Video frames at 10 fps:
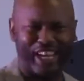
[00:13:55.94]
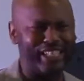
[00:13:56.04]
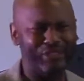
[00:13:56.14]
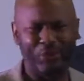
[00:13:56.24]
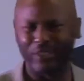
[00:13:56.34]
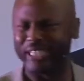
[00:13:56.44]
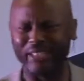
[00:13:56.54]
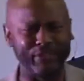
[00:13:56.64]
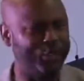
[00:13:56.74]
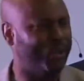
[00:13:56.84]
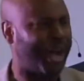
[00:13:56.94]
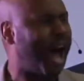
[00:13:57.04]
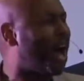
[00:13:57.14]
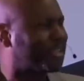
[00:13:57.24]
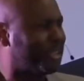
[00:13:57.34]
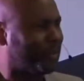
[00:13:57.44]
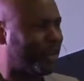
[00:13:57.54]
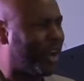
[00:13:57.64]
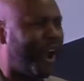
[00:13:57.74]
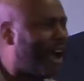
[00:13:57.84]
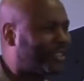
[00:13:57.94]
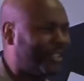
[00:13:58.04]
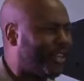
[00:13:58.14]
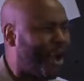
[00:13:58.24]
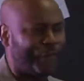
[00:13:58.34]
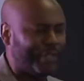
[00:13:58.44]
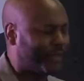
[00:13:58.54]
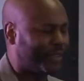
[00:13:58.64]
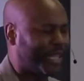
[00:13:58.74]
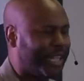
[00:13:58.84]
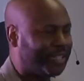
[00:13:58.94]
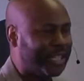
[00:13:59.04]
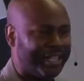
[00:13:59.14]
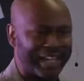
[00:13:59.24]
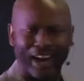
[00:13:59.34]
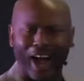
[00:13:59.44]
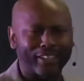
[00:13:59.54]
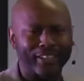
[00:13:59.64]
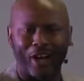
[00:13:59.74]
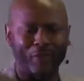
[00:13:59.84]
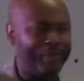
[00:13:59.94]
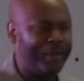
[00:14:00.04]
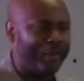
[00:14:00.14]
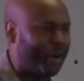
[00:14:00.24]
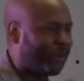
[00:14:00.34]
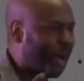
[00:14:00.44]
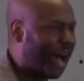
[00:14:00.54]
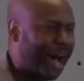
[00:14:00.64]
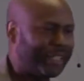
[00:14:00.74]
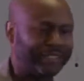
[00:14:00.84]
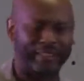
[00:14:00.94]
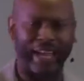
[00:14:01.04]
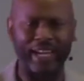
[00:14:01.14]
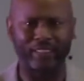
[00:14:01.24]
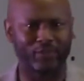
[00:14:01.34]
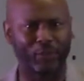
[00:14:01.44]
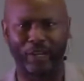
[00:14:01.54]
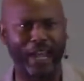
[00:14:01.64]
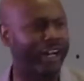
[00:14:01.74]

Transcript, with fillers: they do even do an auction where they're auctioning off different things. They auctioned off one of my aunt's cakes for like